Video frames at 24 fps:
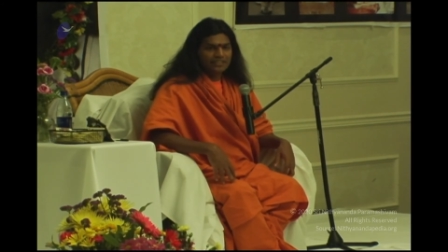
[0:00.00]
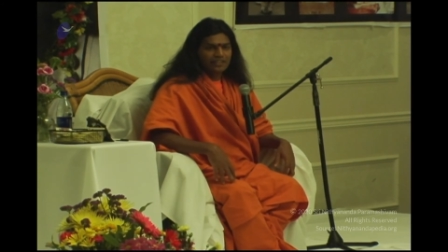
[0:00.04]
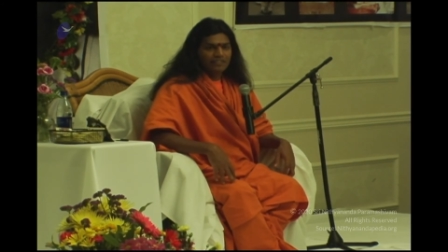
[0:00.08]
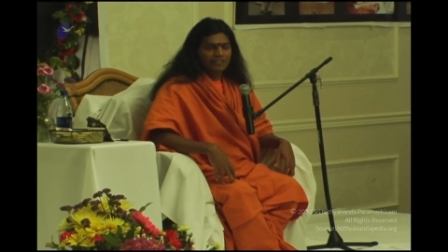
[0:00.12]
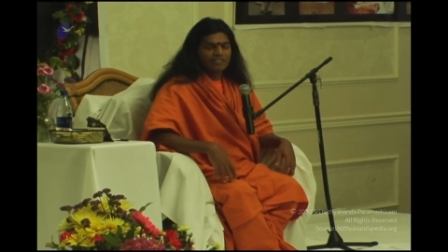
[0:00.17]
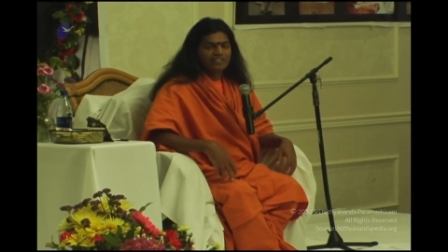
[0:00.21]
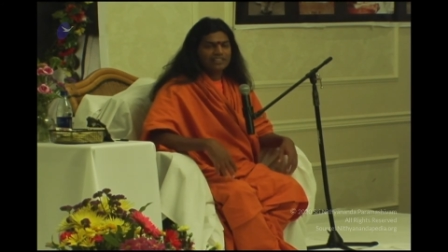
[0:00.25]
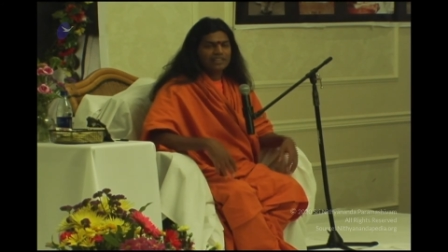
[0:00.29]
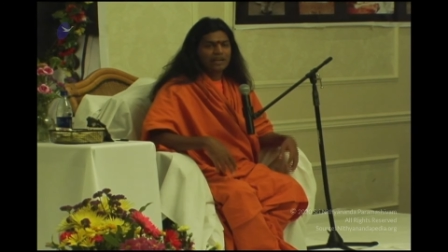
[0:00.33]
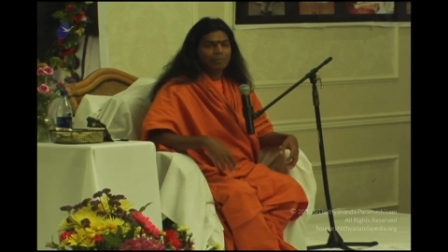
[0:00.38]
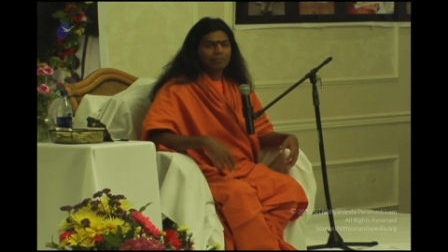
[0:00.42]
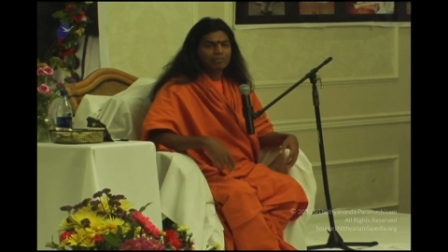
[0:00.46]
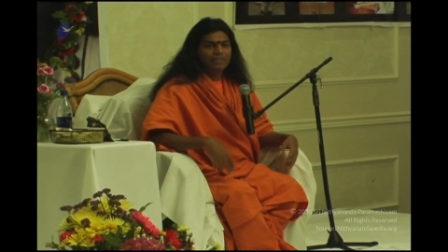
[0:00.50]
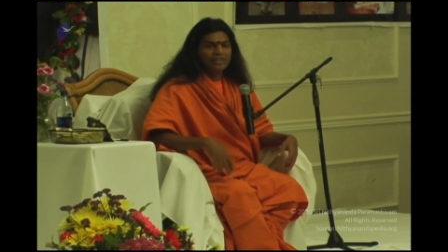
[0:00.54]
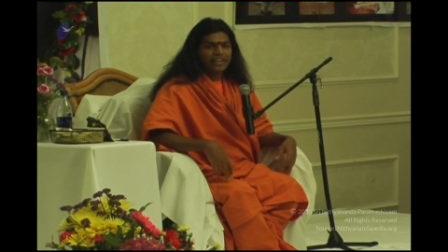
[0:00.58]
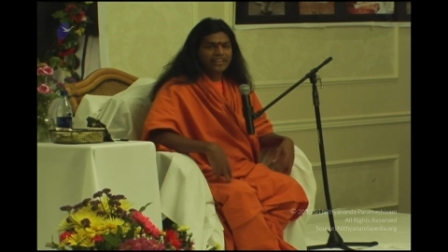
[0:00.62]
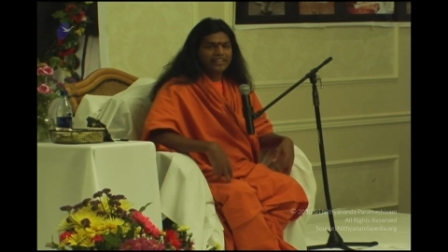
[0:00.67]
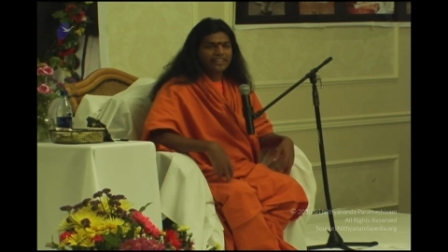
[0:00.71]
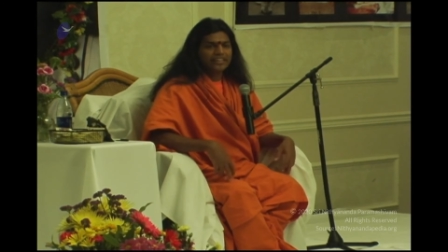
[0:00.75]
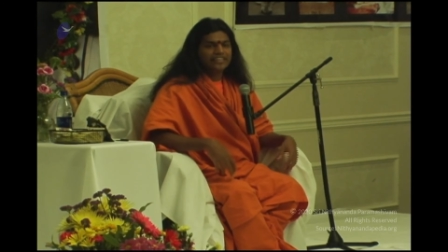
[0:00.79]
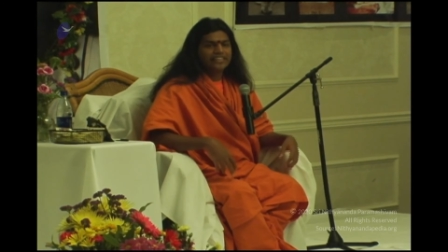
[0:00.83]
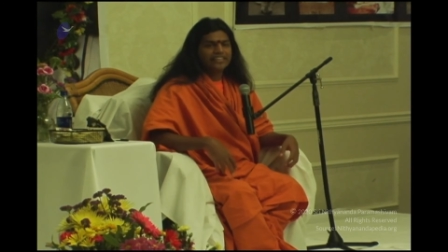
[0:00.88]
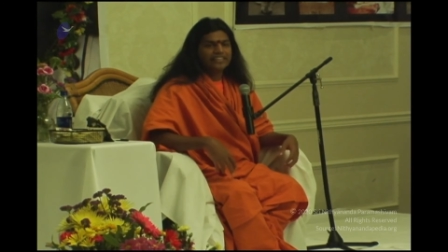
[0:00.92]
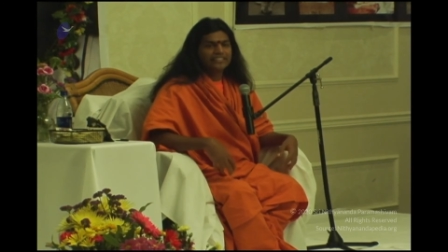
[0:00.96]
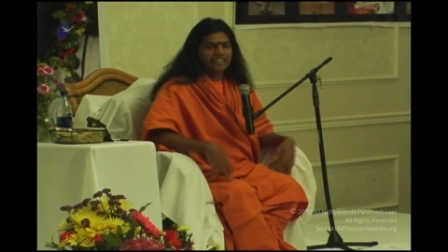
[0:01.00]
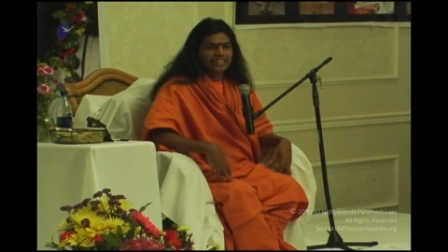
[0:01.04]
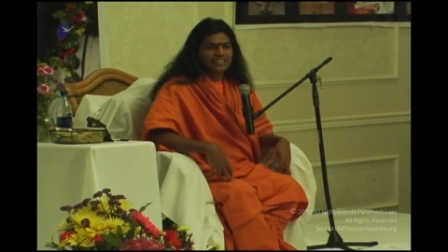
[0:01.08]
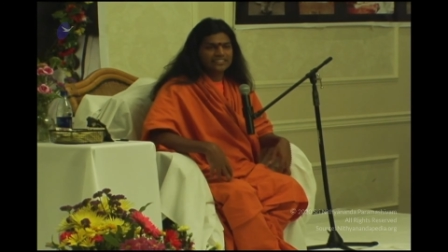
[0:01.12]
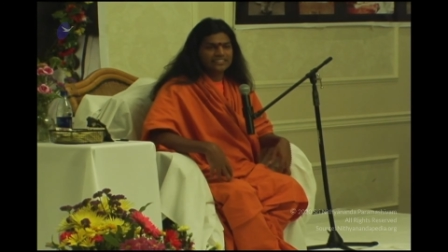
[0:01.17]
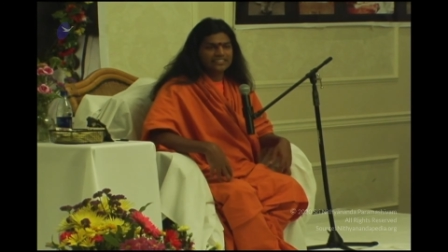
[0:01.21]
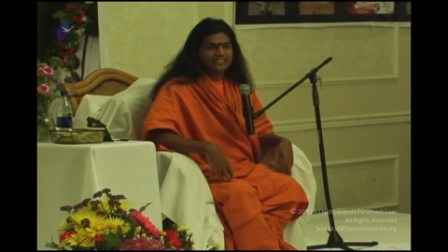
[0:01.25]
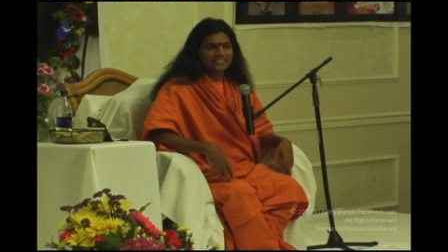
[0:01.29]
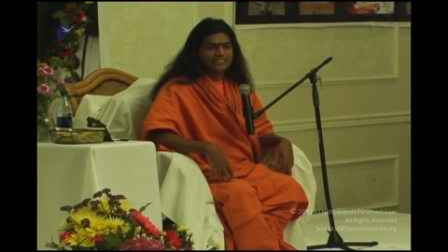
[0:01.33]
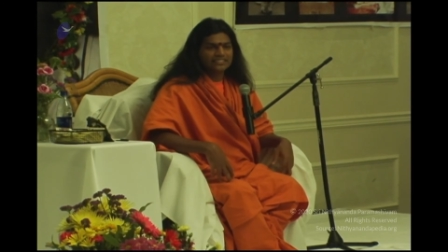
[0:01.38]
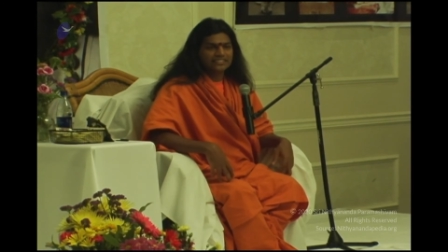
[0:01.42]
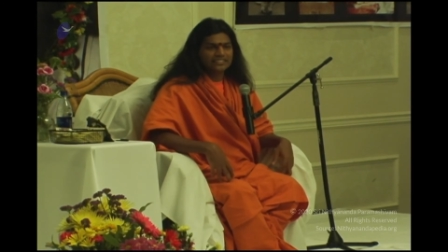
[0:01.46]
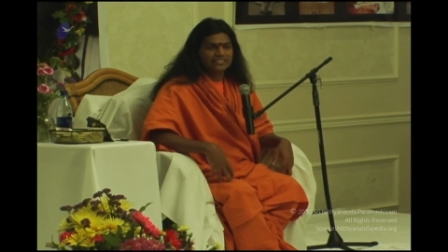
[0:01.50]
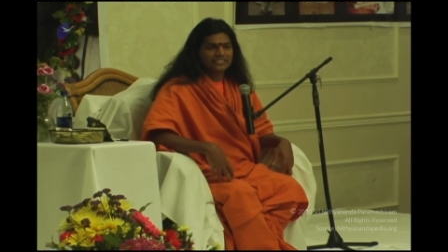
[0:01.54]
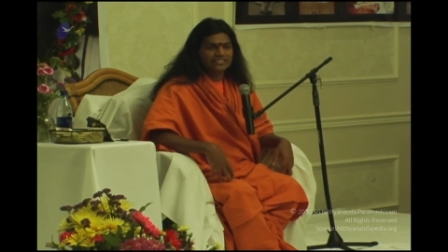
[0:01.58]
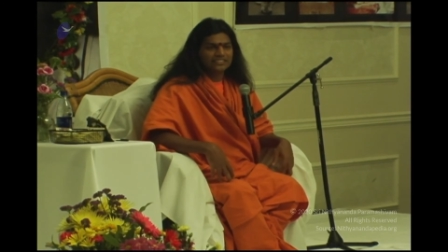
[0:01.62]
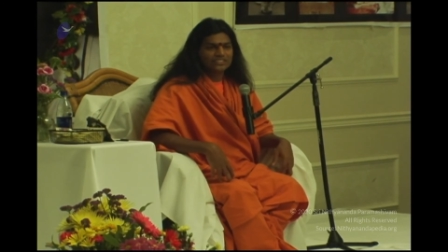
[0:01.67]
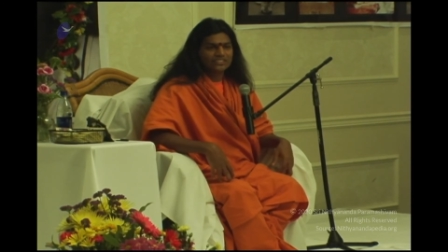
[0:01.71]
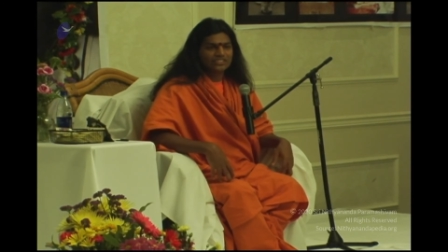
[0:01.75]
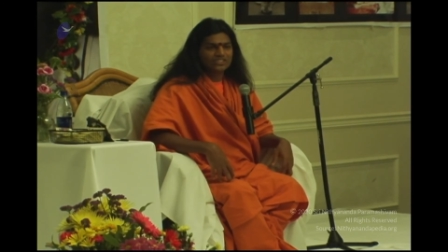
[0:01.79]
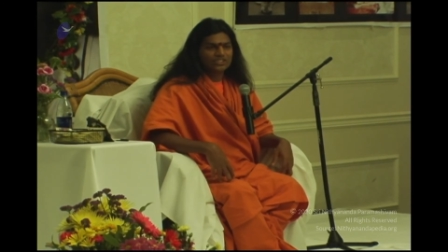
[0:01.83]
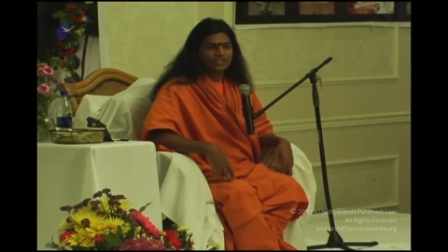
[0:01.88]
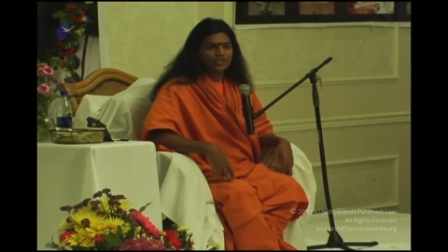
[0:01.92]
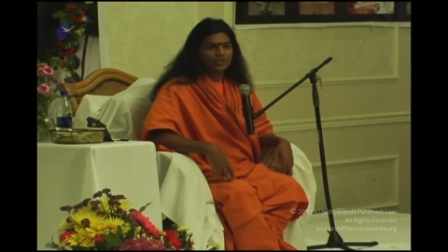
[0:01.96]
with updated
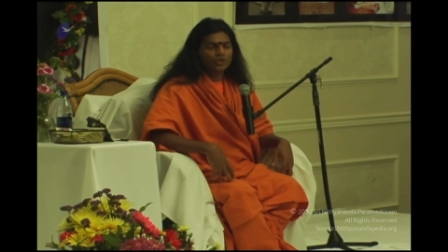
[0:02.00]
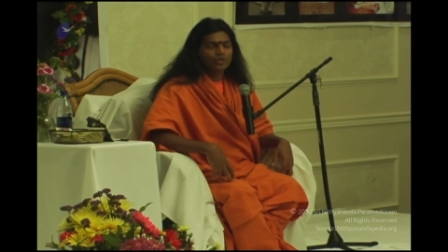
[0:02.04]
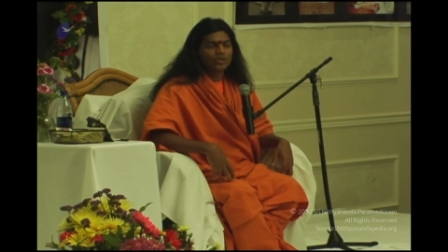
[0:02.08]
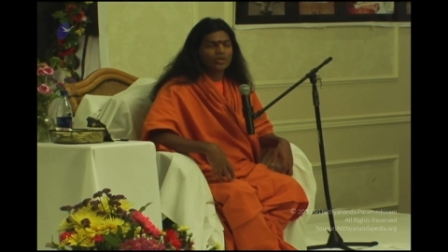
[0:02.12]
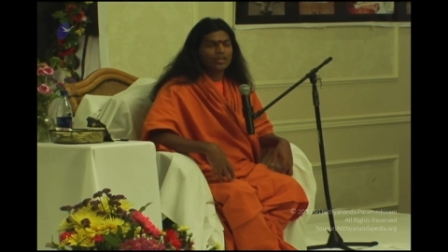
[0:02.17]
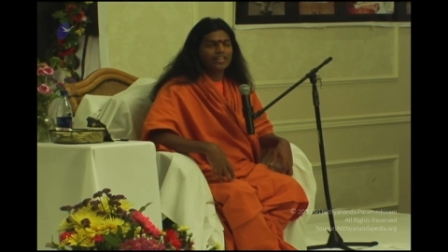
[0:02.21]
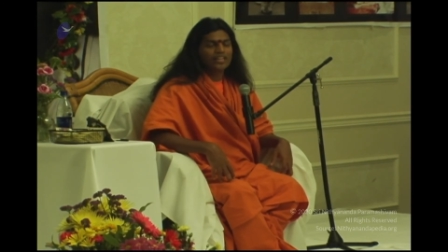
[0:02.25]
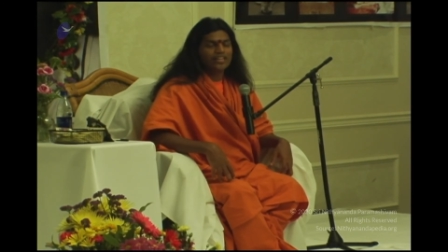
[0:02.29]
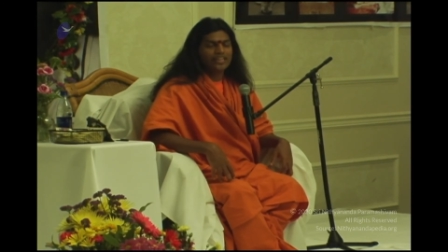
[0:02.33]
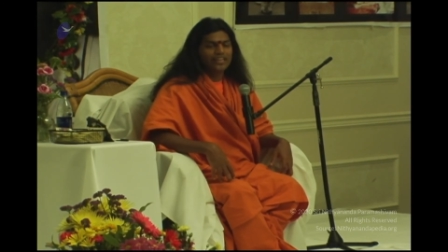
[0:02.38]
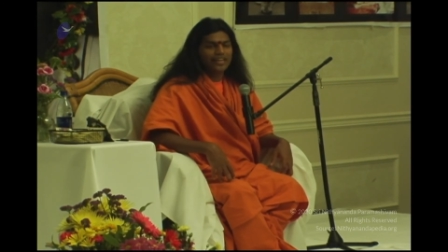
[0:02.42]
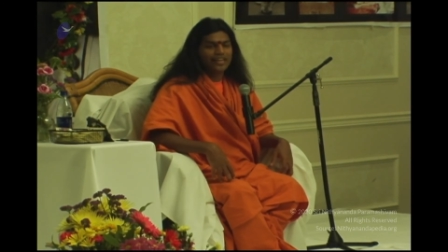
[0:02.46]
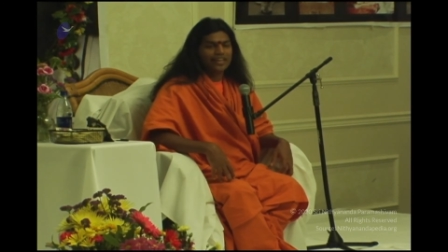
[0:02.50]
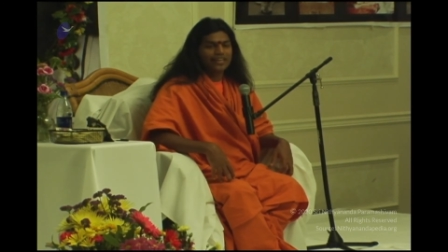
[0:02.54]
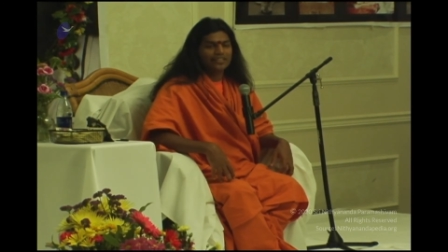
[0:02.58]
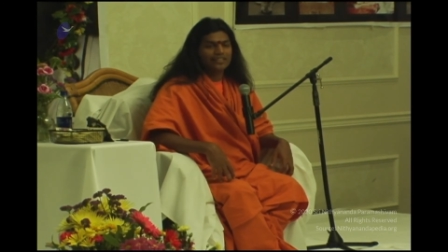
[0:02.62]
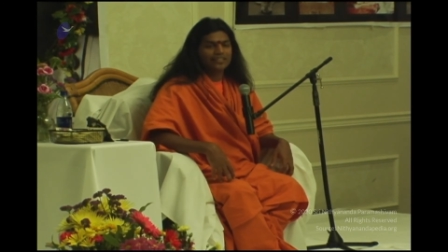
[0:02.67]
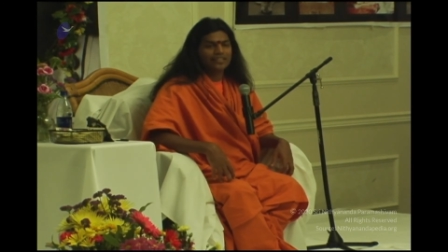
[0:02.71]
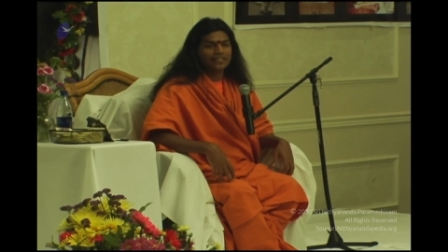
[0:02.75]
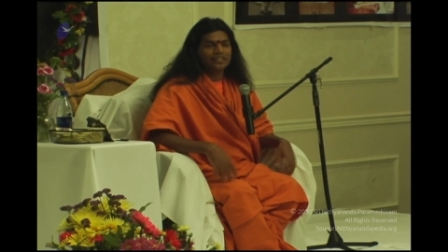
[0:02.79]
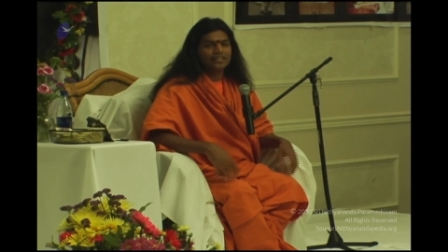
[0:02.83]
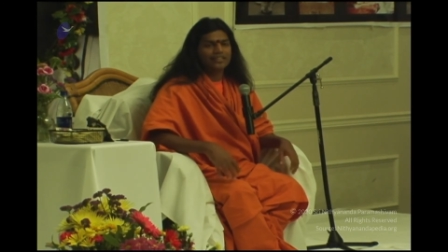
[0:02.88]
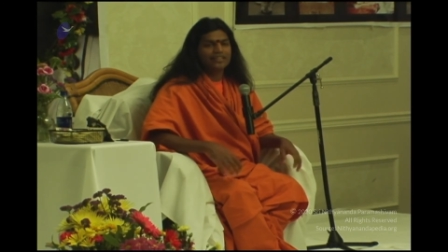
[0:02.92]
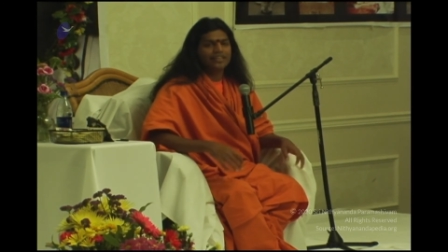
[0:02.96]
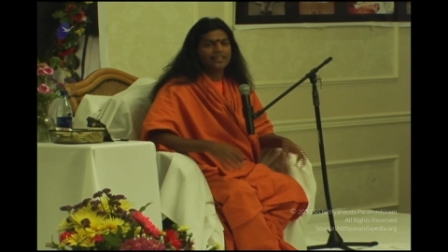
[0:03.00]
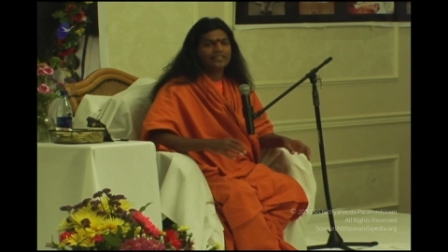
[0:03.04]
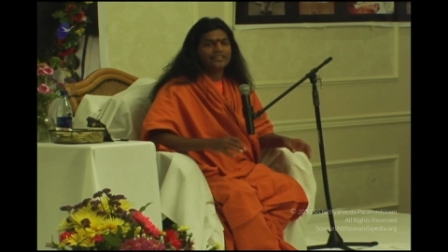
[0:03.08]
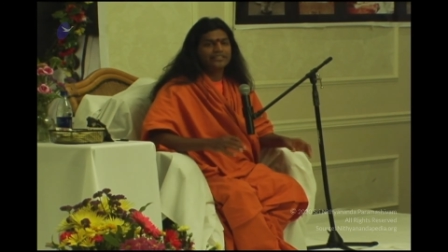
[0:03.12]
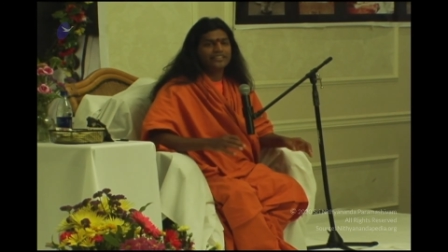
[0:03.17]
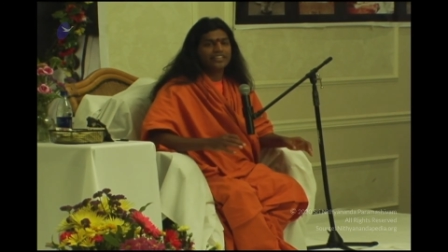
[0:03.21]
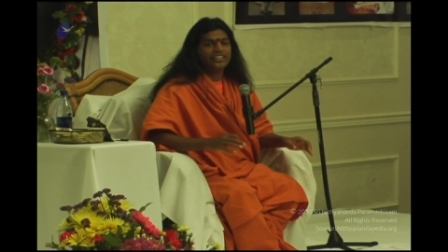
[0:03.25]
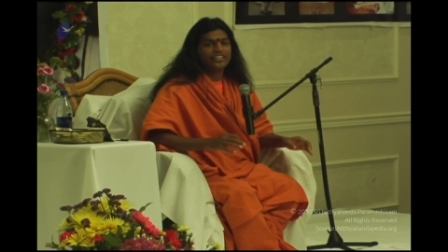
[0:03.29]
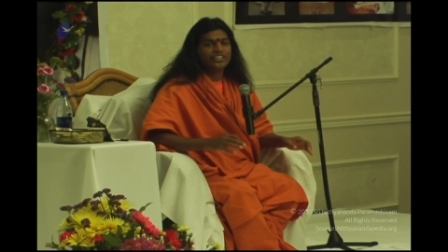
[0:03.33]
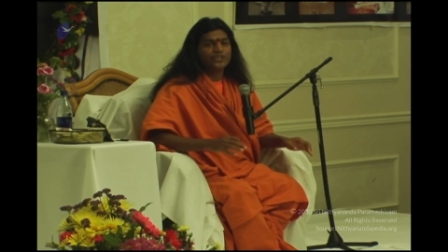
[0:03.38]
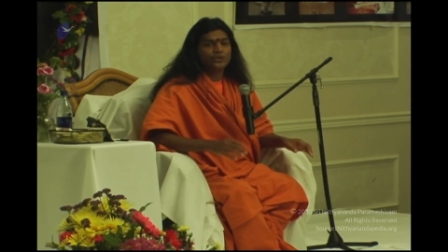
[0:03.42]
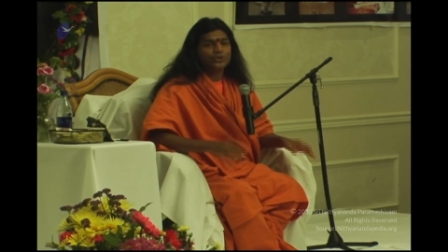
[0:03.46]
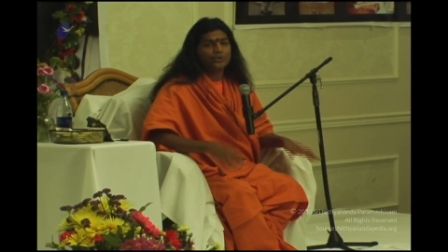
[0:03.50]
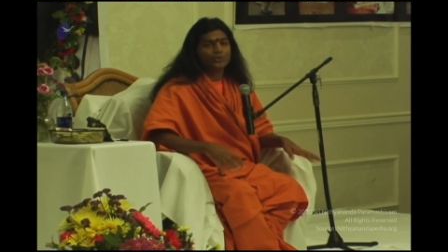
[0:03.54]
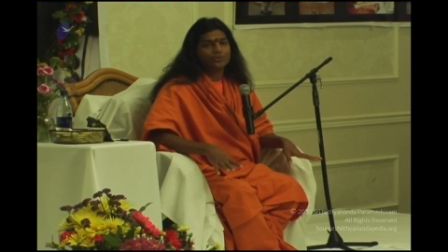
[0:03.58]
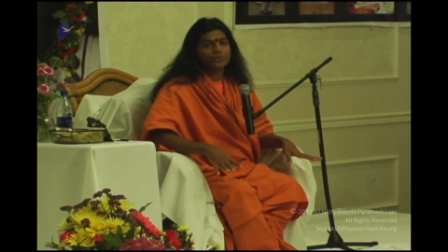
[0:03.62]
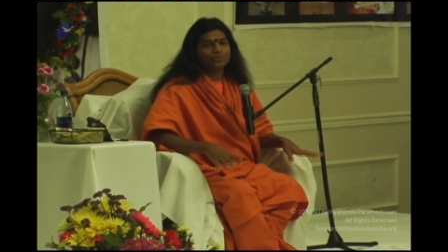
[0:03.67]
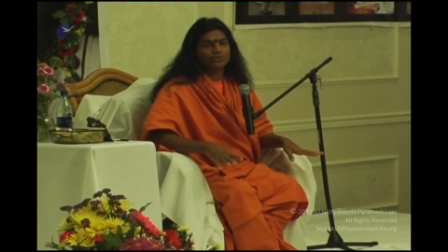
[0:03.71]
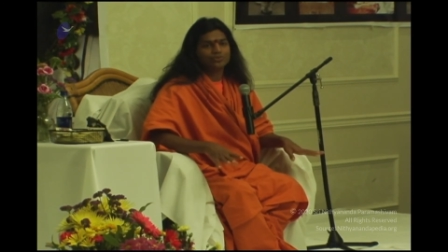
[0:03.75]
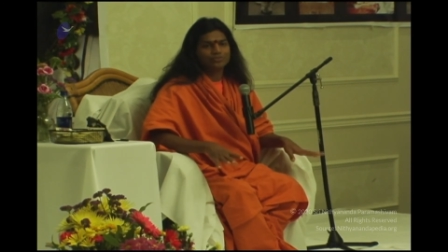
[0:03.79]
intelligence, you create guilt in you.